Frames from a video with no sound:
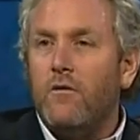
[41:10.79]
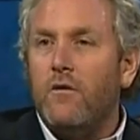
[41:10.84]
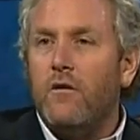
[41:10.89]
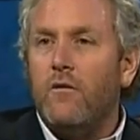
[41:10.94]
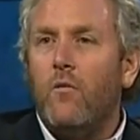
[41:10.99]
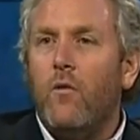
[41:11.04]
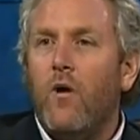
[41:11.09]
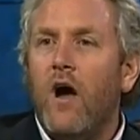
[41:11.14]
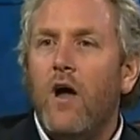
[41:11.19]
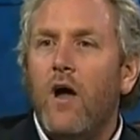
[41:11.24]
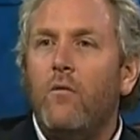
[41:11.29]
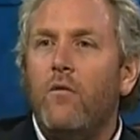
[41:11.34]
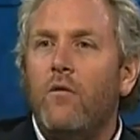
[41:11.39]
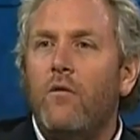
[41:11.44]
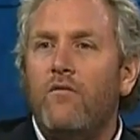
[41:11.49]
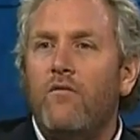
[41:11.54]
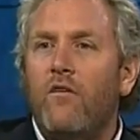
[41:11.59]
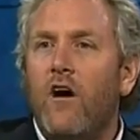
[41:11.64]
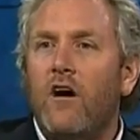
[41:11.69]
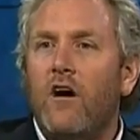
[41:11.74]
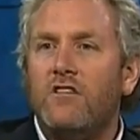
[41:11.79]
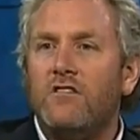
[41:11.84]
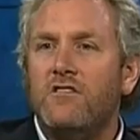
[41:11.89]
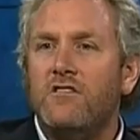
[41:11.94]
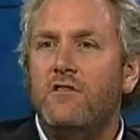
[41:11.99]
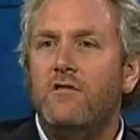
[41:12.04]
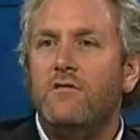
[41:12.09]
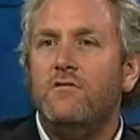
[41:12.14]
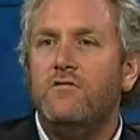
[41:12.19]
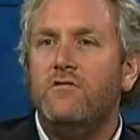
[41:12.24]
Why would
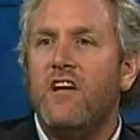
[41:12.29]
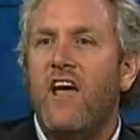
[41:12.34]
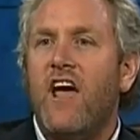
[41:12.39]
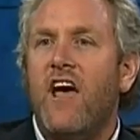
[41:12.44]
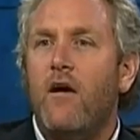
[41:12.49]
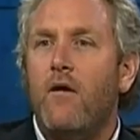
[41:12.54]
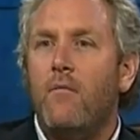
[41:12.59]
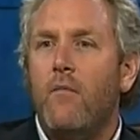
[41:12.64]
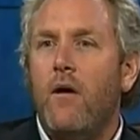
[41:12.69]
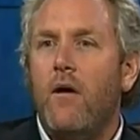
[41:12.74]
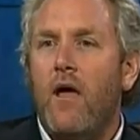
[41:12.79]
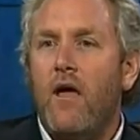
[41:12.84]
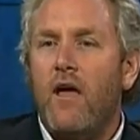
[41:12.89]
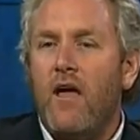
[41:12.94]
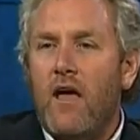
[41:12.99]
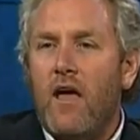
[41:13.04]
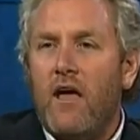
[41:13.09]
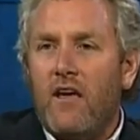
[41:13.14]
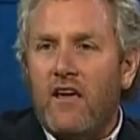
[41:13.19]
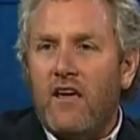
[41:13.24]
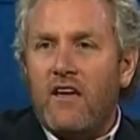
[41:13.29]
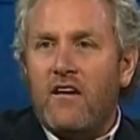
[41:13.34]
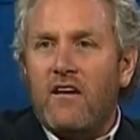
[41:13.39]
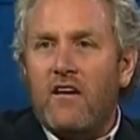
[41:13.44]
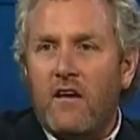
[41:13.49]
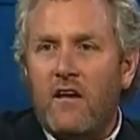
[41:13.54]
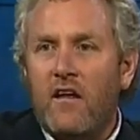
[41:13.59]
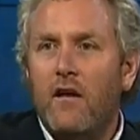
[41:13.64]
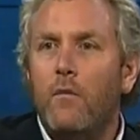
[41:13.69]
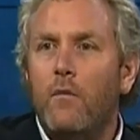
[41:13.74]
Fox News
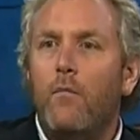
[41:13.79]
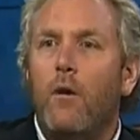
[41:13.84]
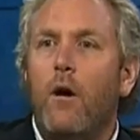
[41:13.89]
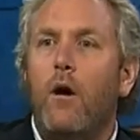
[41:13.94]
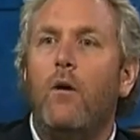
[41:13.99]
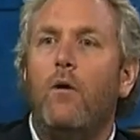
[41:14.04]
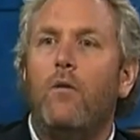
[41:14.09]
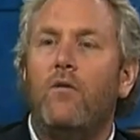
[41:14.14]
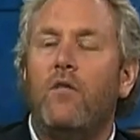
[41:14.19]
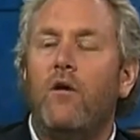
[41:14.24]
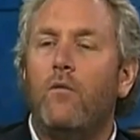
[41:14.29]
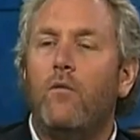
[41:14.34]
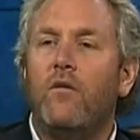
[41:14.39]
get it in a bow?